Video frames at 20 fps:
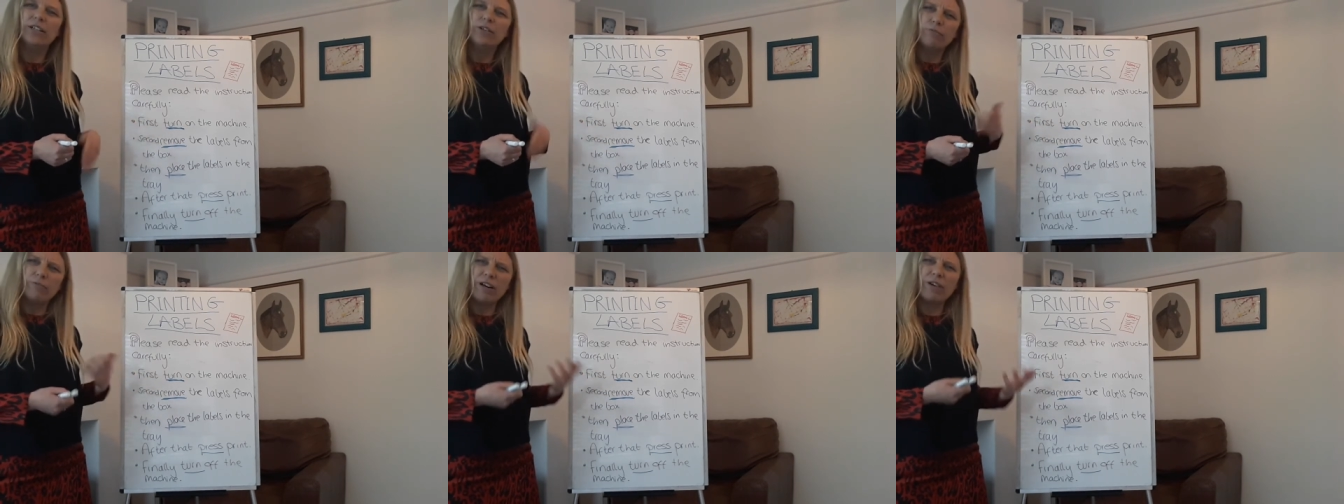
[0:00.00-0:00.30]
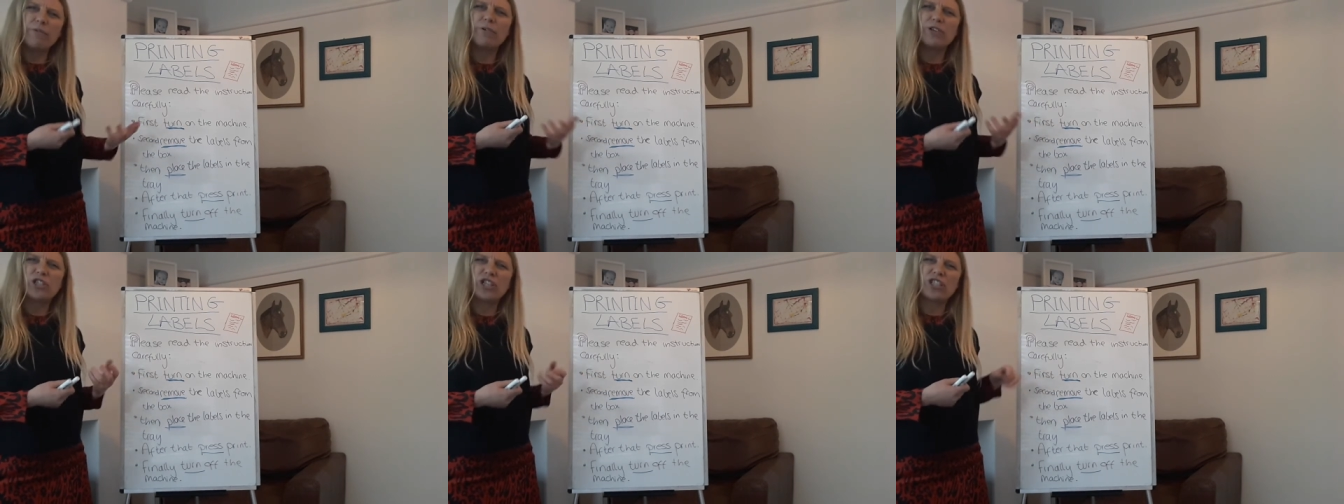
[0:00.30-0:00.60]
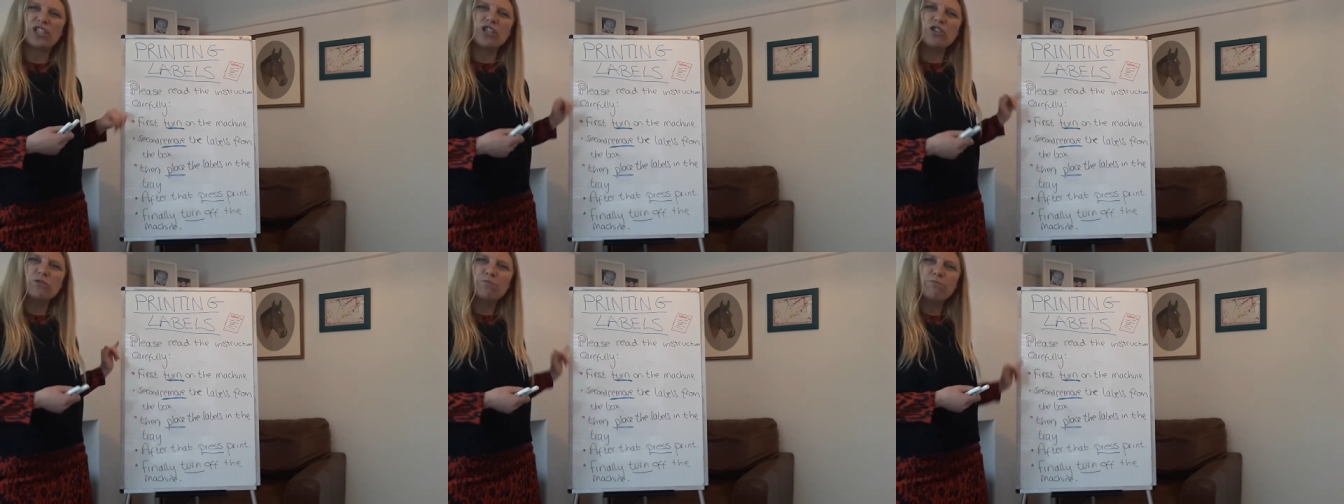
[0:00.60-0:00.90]
We would
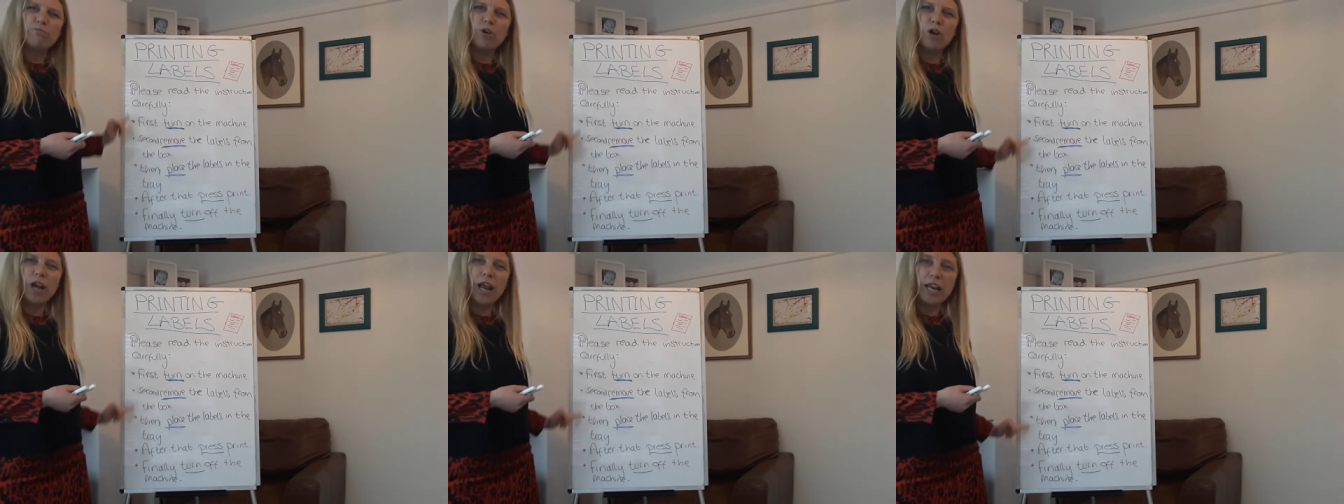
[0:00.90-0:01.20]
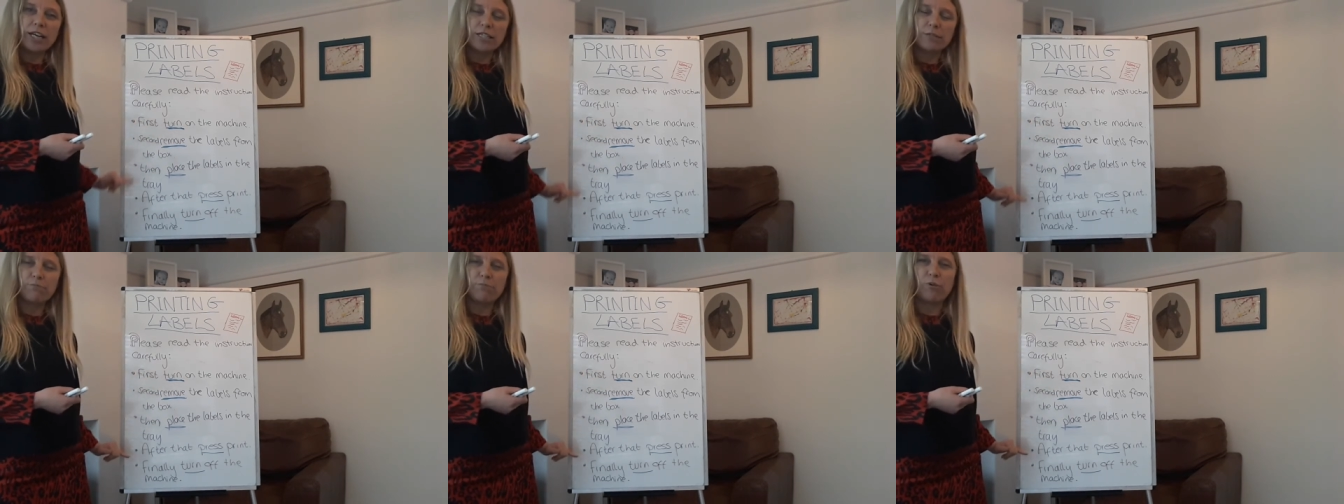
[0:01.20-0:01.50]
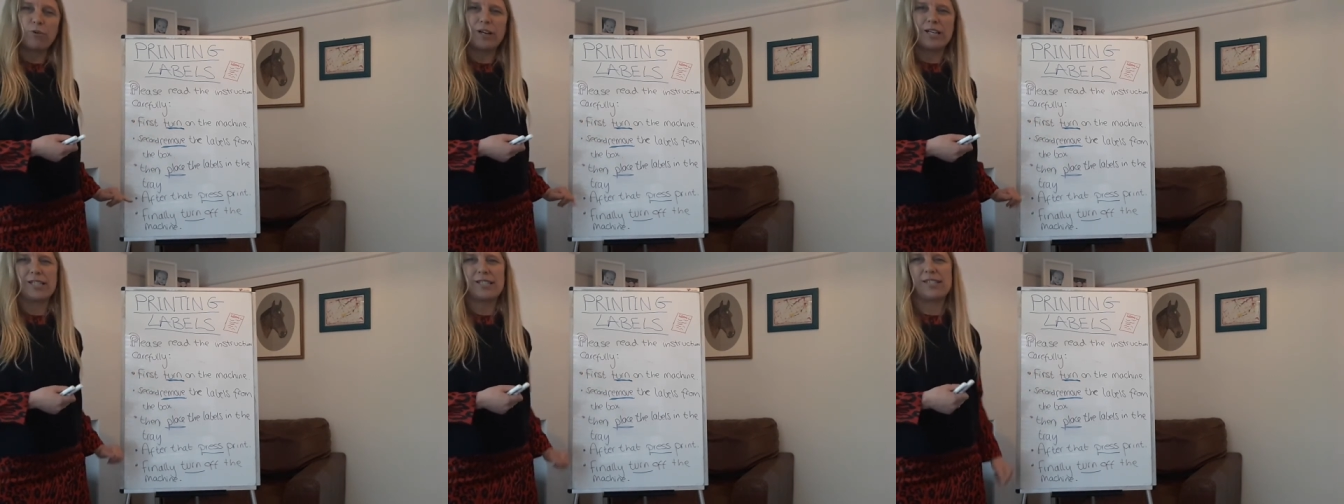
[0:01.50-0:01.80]
just use bullet
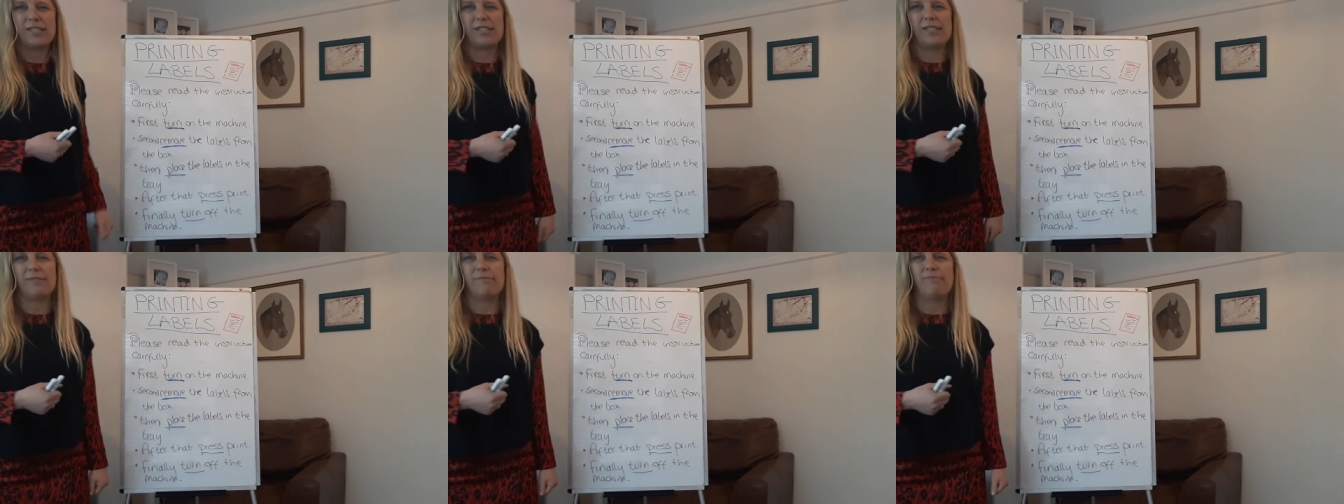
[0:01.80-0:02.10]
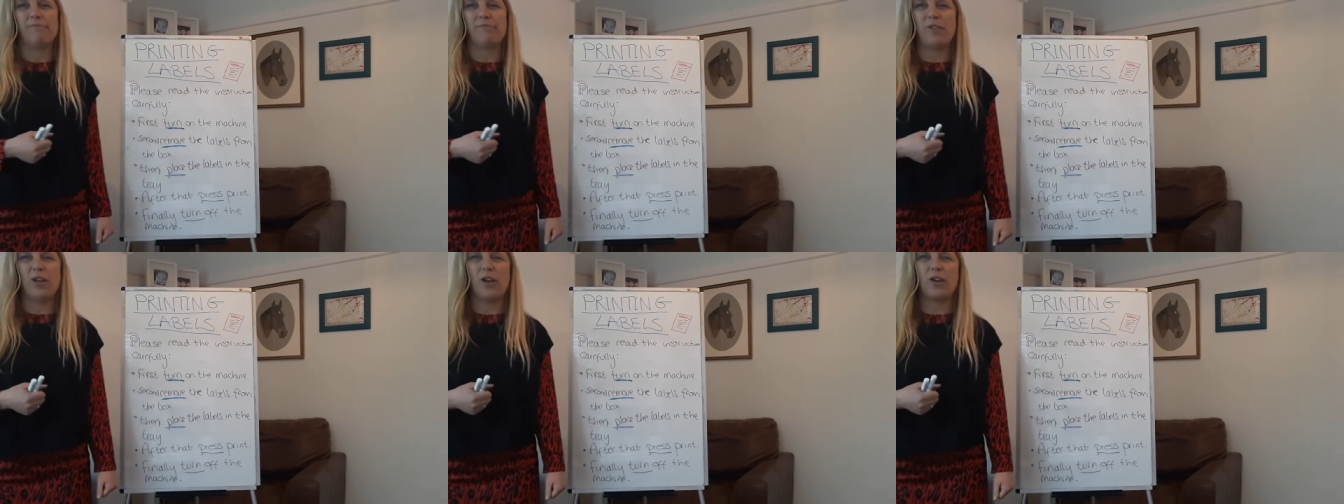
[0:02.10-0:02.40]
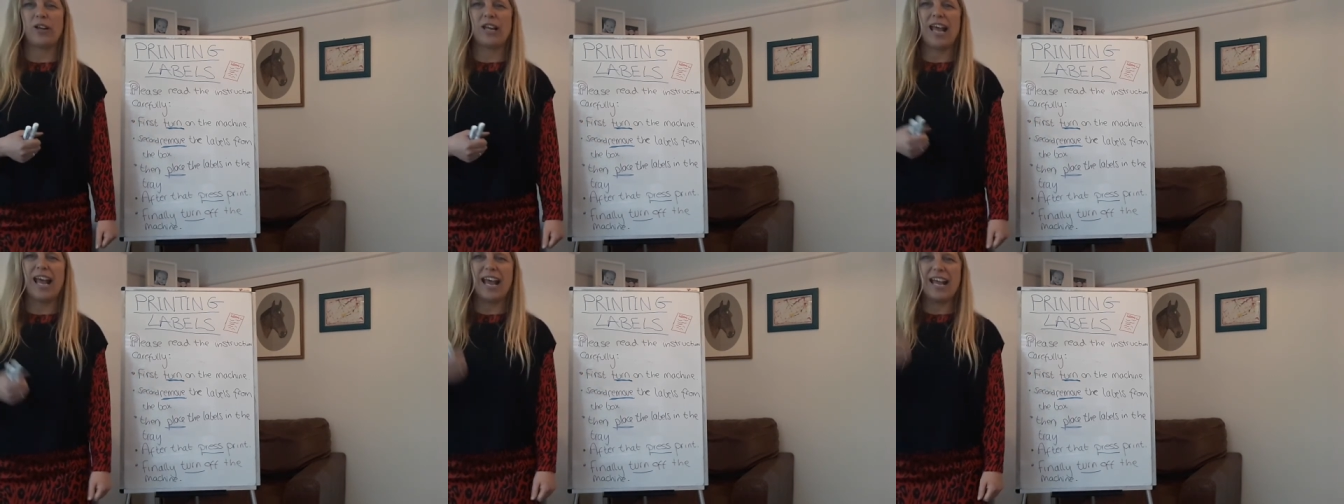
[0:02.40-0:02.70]
points.
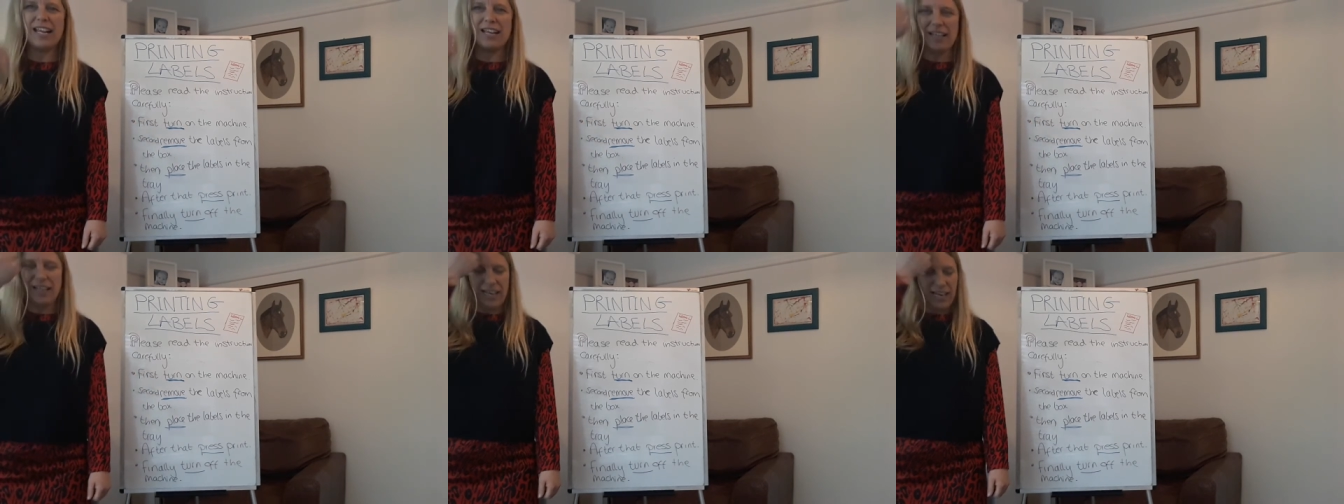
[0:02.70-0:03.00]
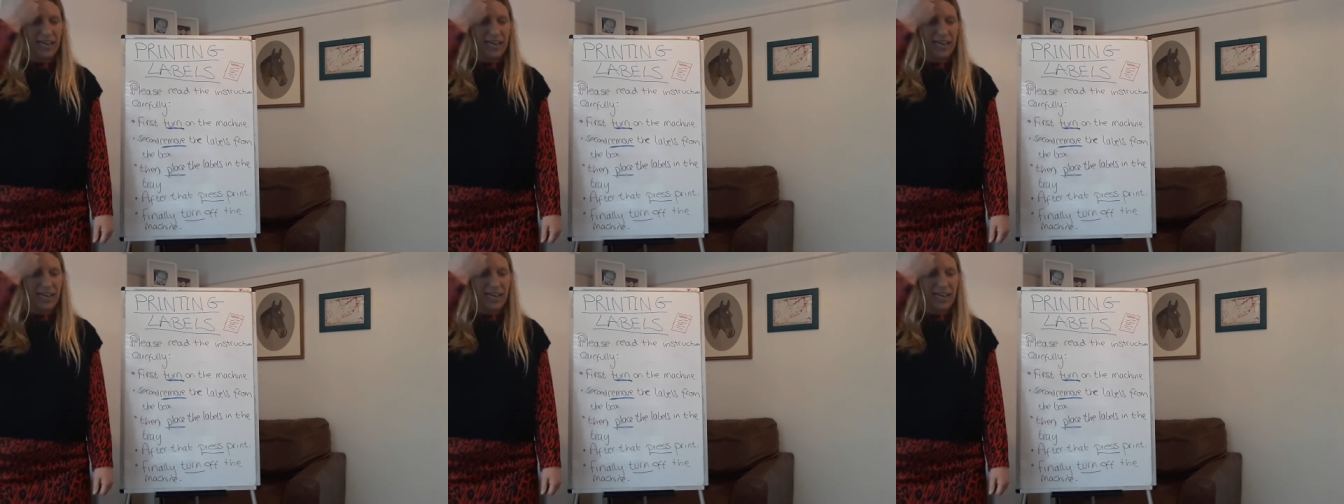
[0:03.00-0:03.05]
Okay?